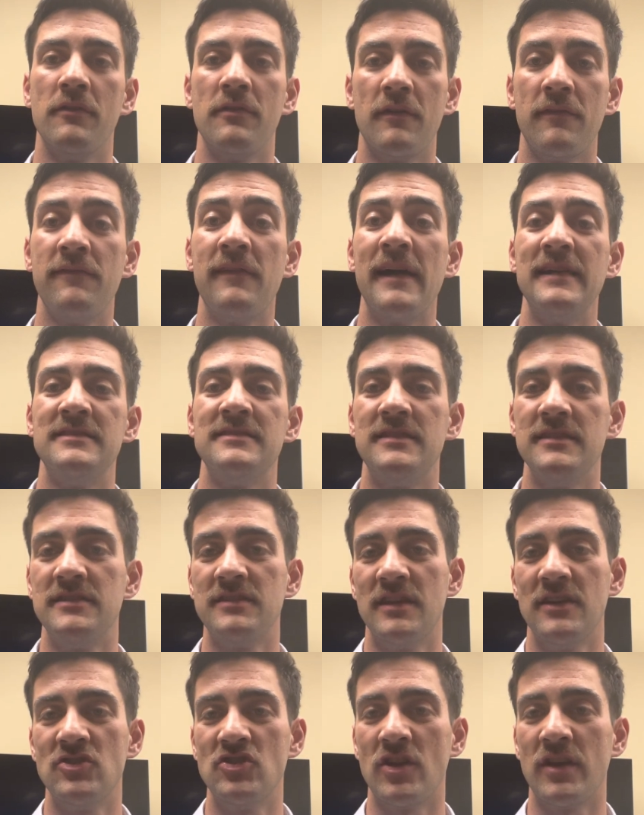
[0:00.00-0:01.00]
Fed's
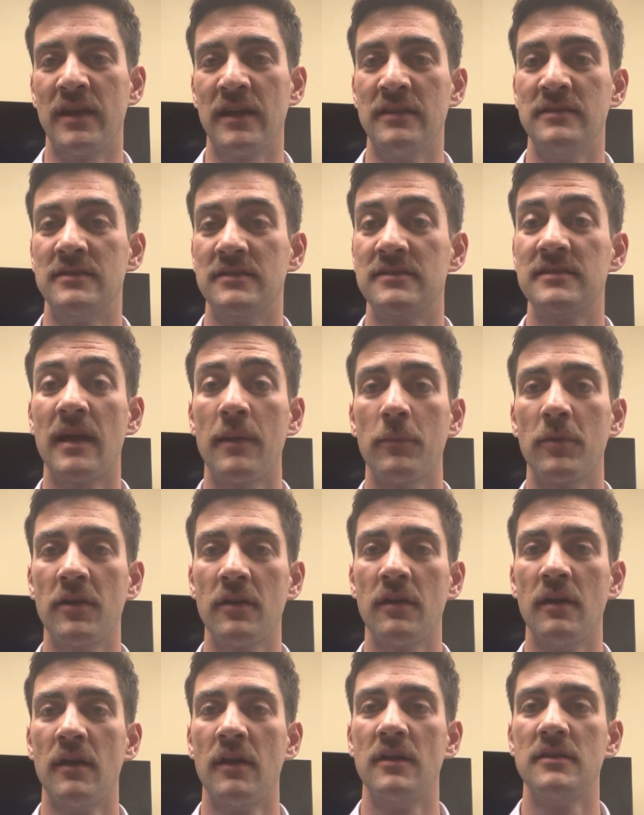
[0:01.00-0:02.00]
decision in
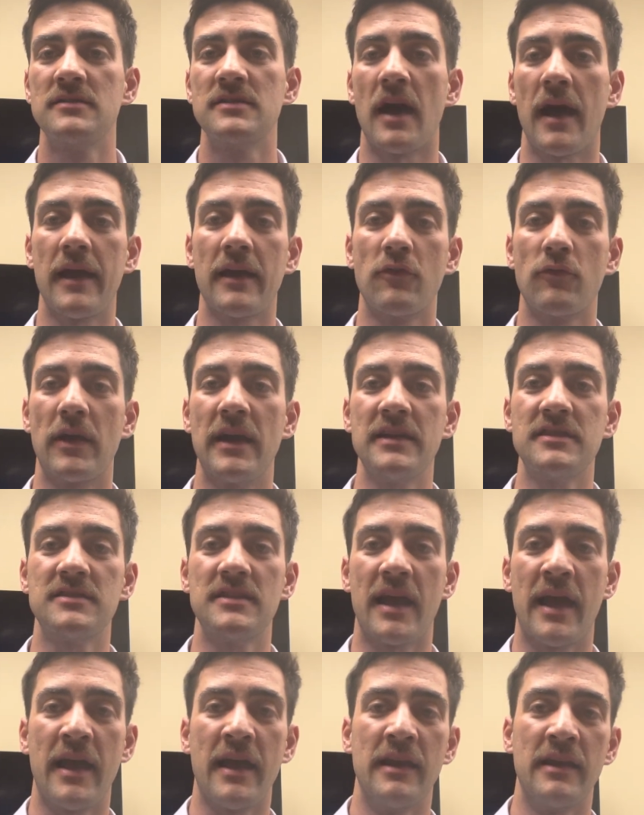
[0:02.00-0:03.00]
December to hike rates.
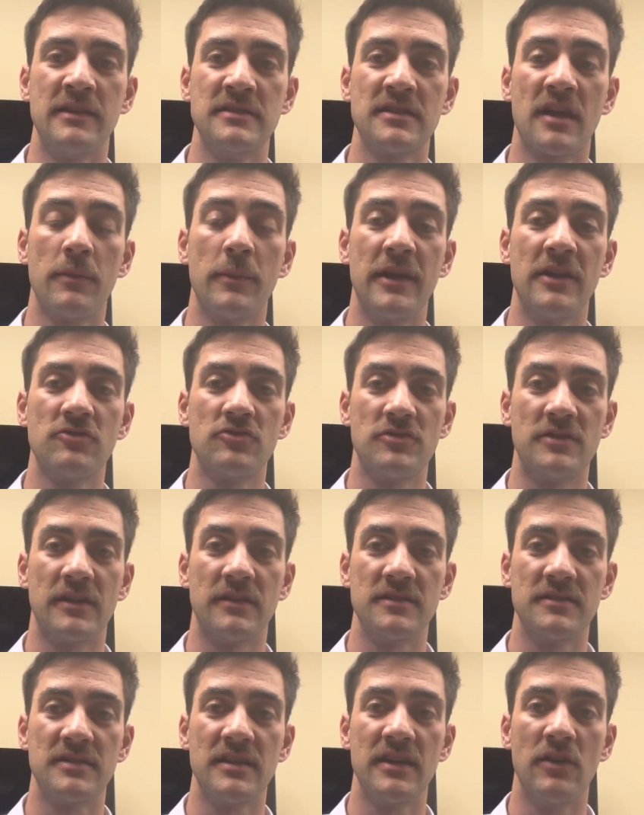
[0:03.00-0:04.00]
And it's going to be interesting
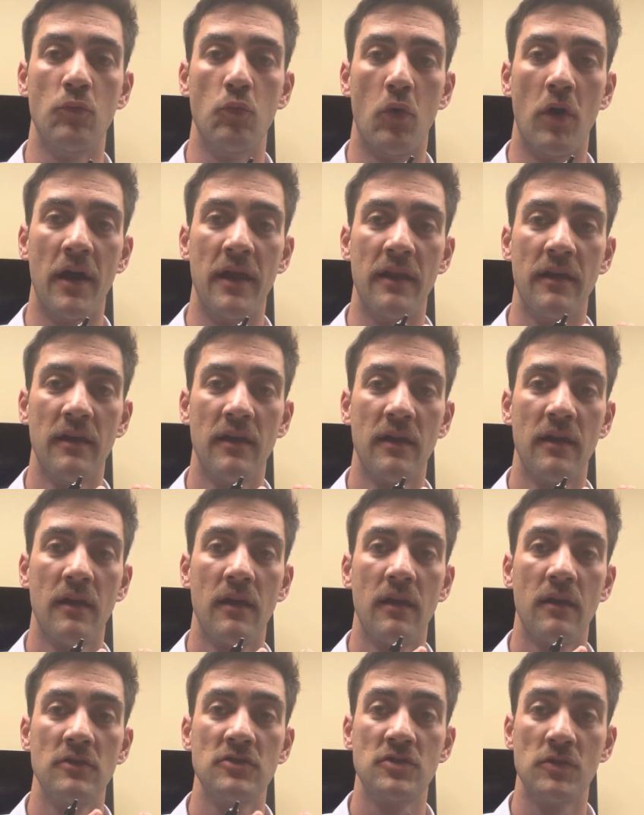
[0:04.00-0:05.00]
to see what
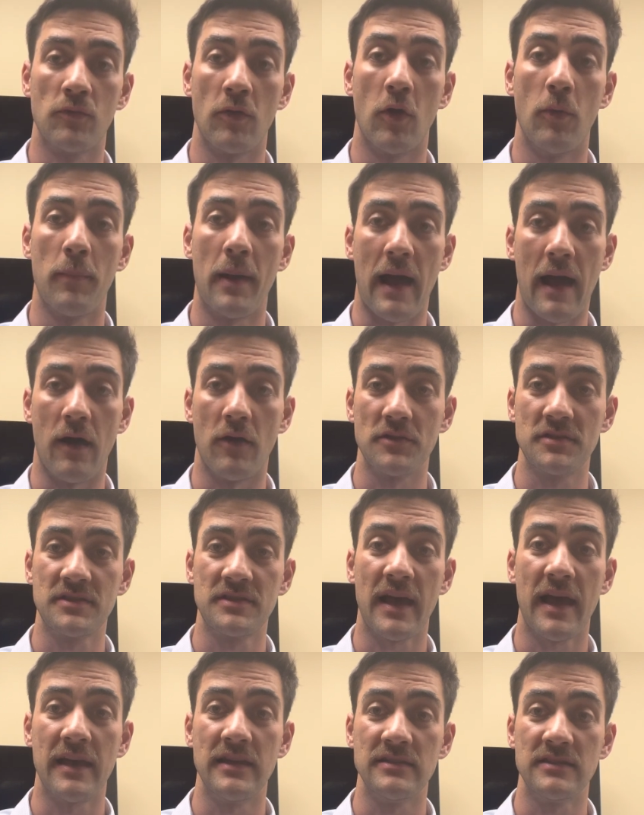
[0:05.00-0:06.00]
Jerome Powell
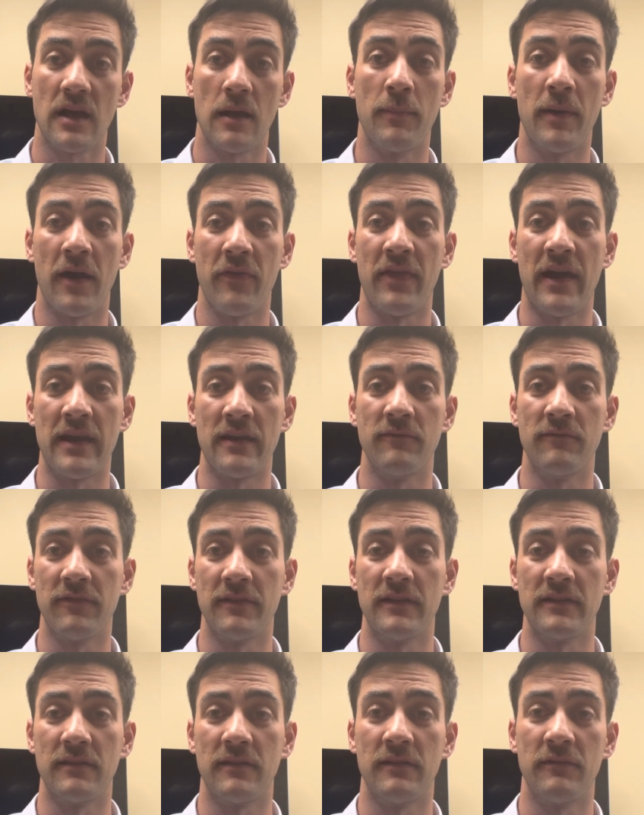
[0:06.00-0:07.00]
says about that
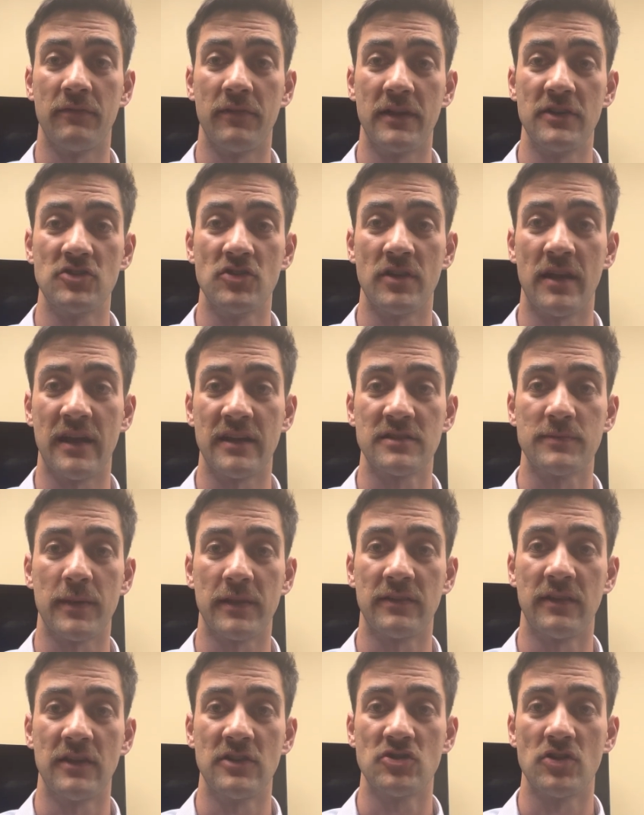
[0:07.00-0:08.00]
inflation
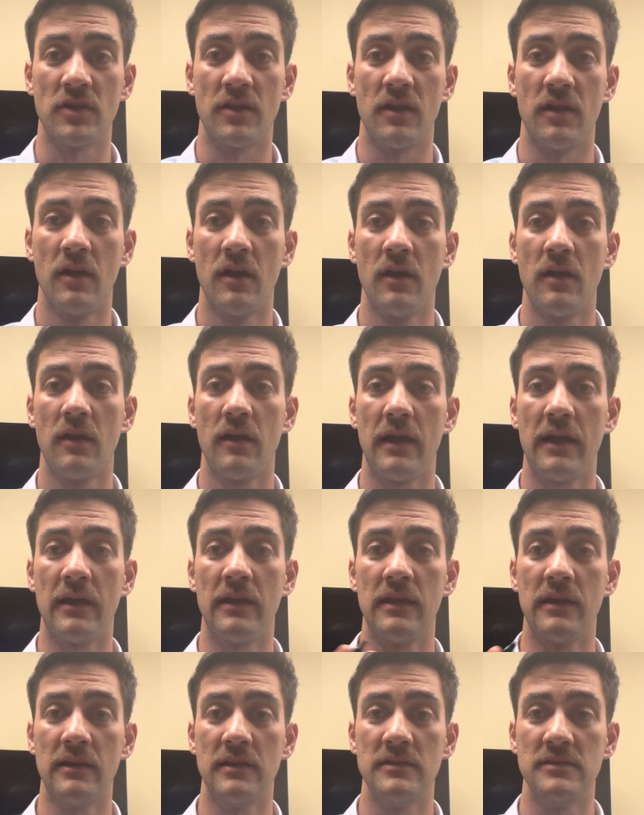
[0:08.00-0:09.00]
expectation in
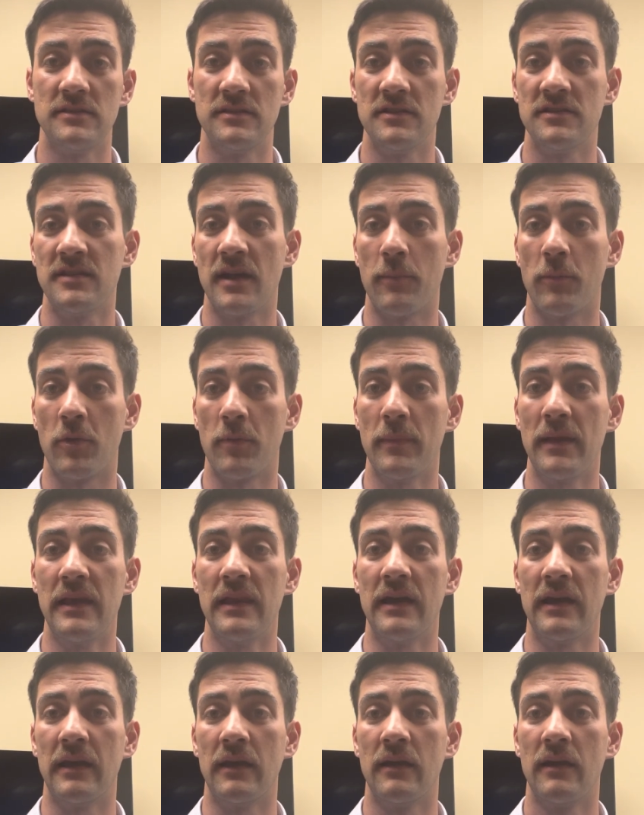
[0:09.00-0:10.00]
his December
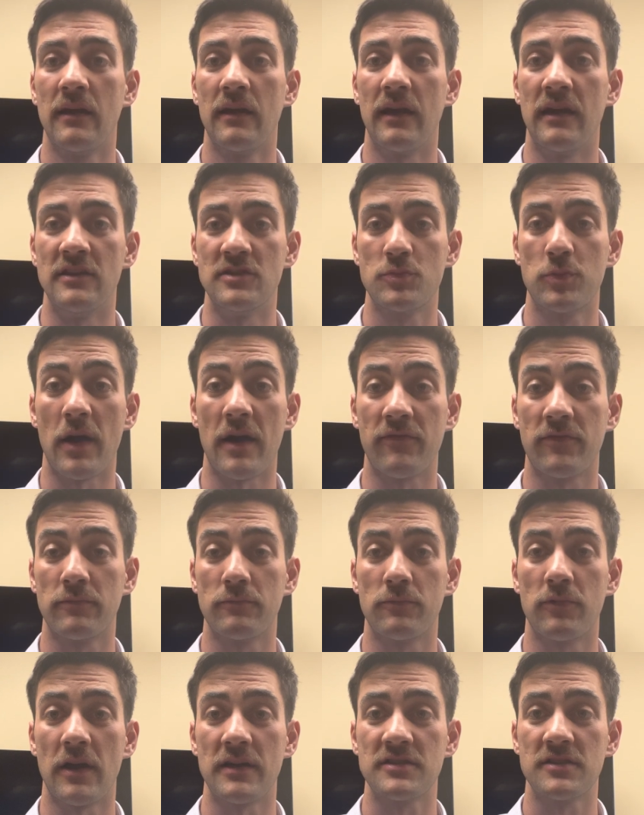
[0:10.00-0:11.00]
meeting, in his
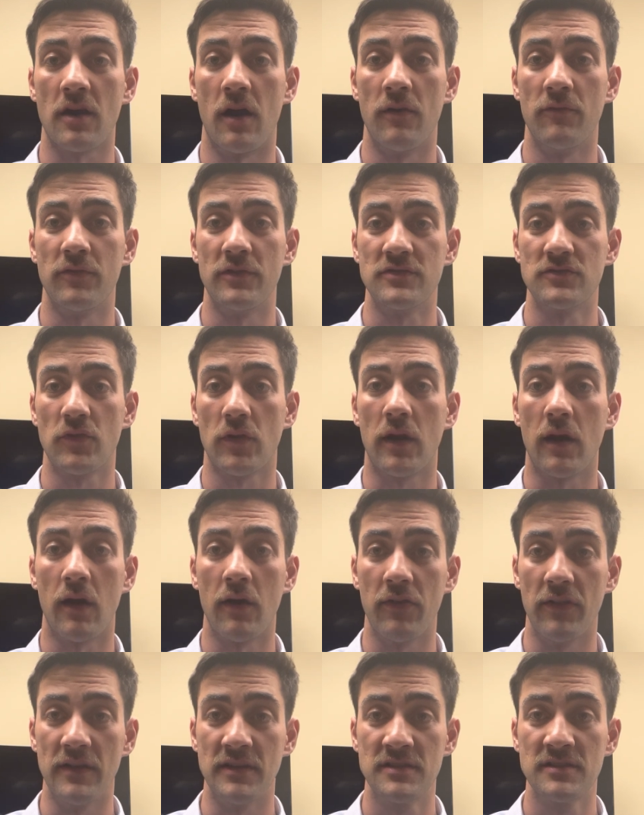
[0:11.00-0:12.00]
press conference,
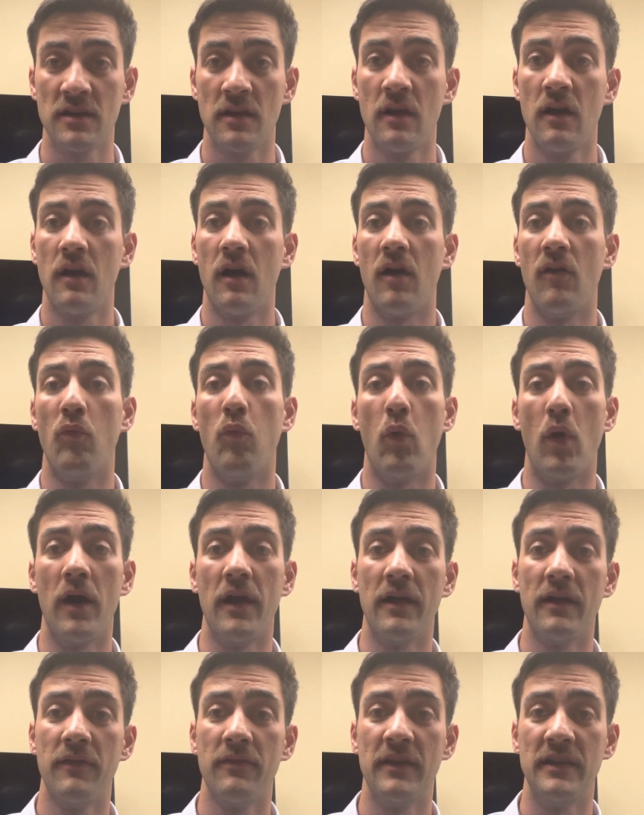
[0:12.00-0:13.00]
regardless of
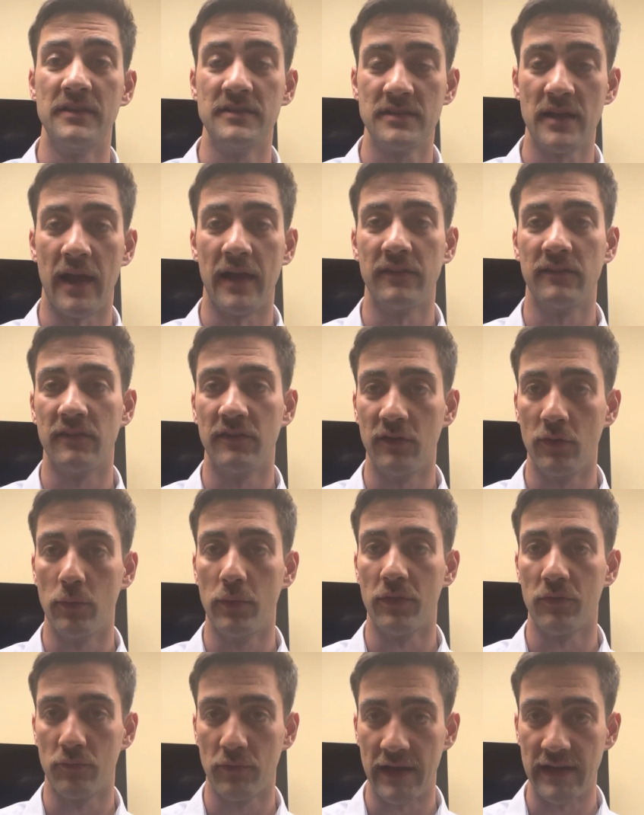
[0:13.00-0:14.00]
what they decide to do
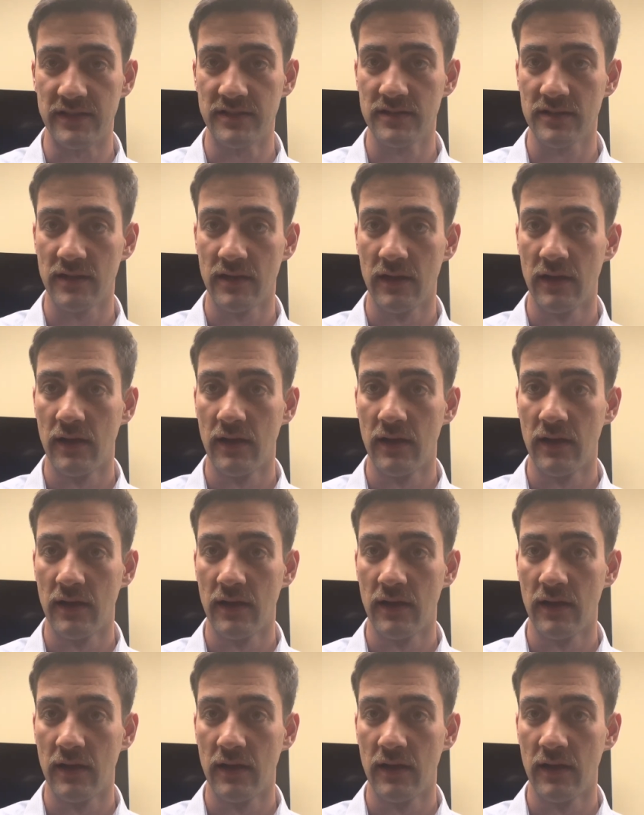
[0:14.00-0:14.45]
with rates.